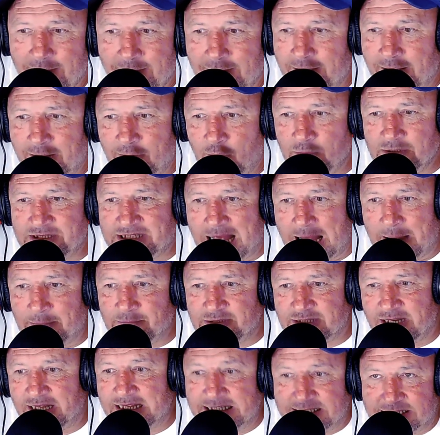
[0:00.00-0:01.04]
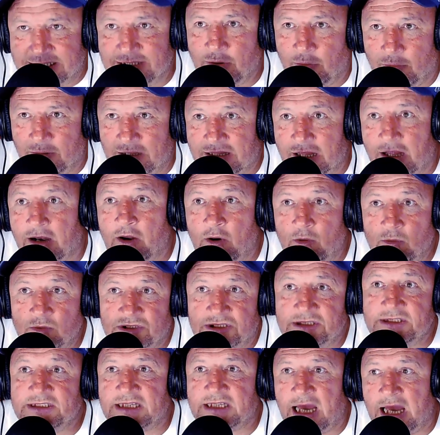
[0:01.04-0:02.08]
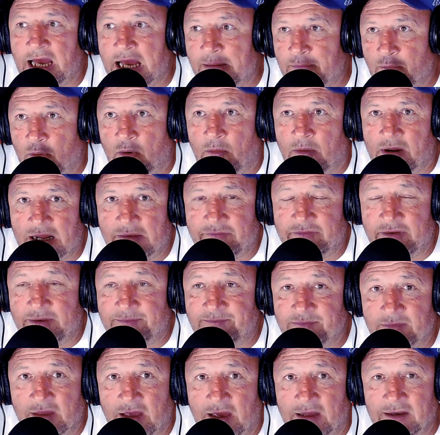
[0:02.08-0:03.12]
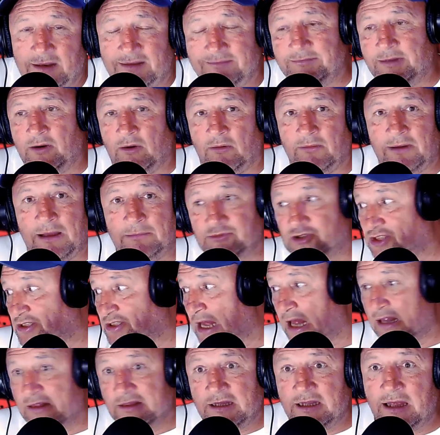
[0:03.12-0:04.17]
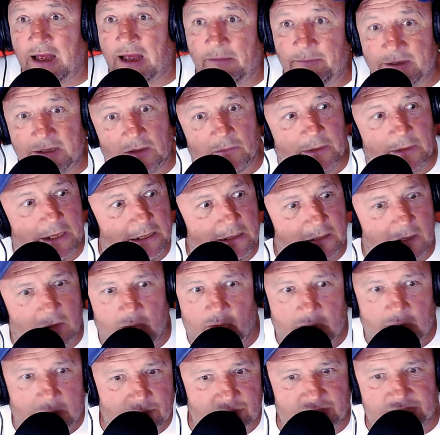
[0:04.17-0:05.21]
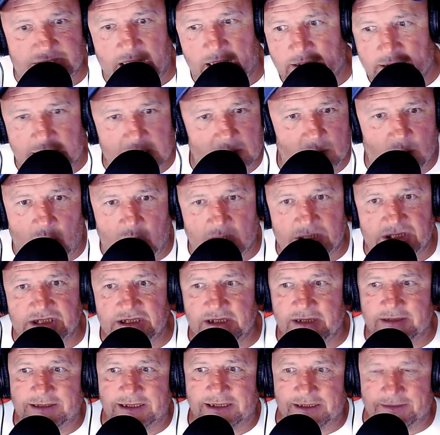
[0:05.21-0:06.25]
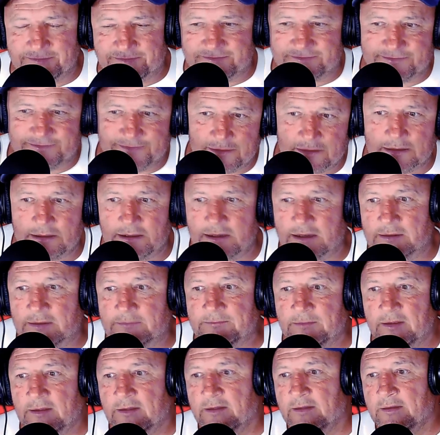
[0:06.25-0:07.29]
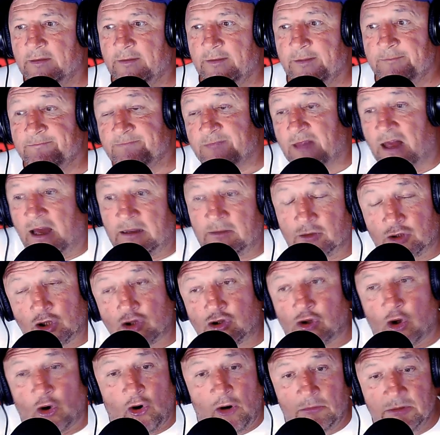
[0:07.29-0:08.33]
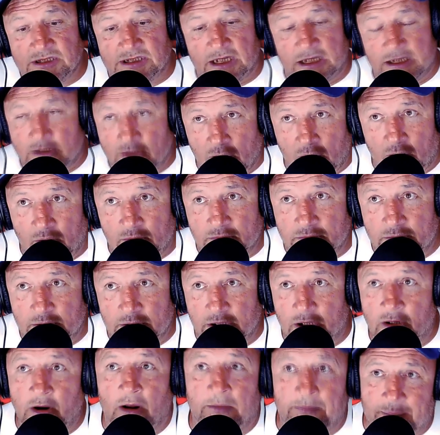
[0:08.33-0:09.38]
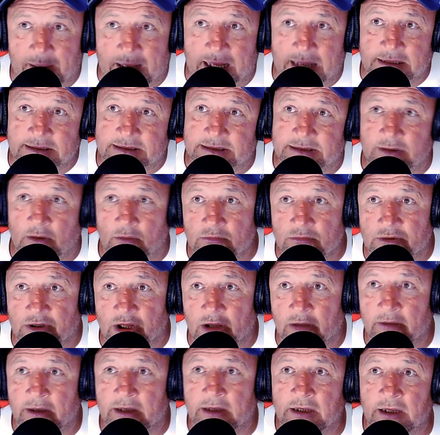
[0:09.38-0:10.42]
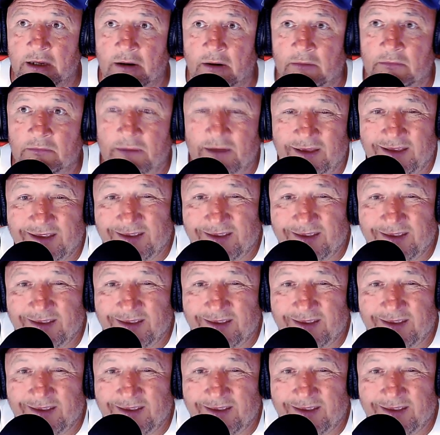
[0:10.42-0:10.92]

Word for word: it always happens late, you know, like the closing time or whatever. And you know, I'm standing there, I'm in the window, or I'm standing there watching it, thinking, "Fuck, oh, no. Yeah. And the door was like, no, you're not bad. Just don't do it. You know,